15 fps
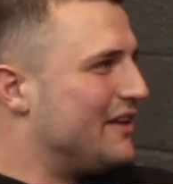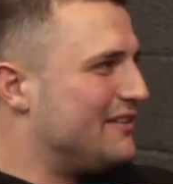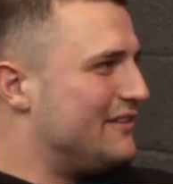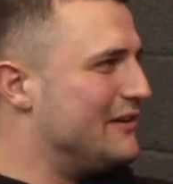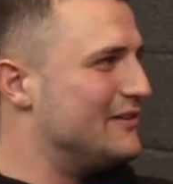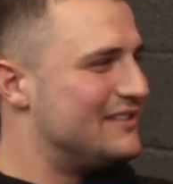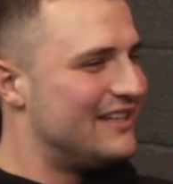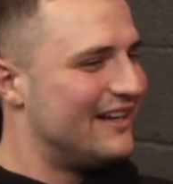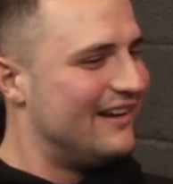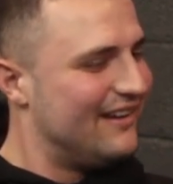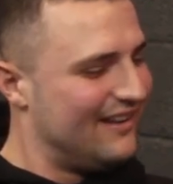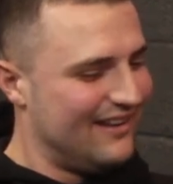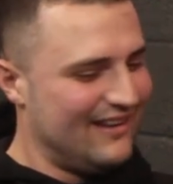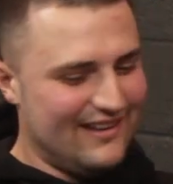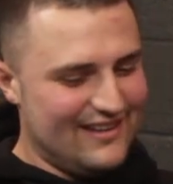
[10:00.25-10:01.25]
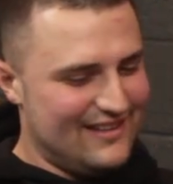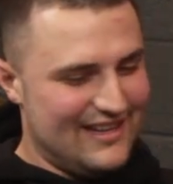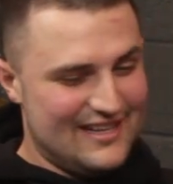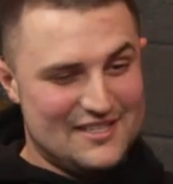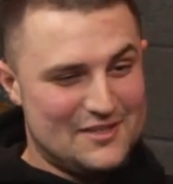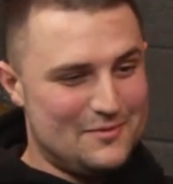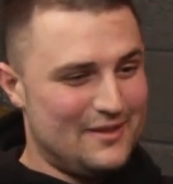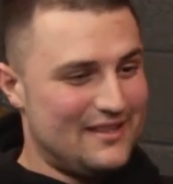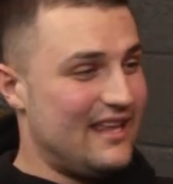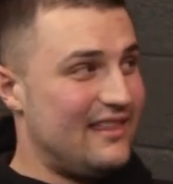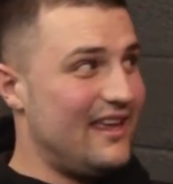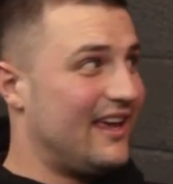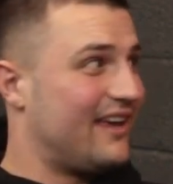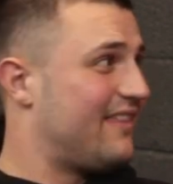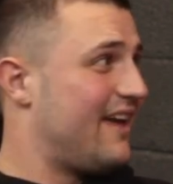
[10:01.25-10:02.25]
balding dudes, That's just
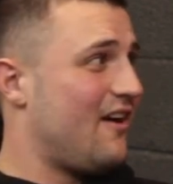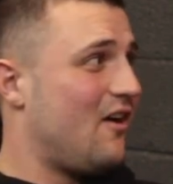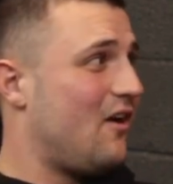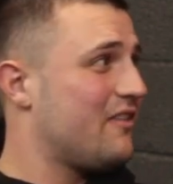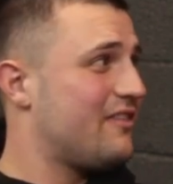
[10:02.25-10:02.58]
what they think.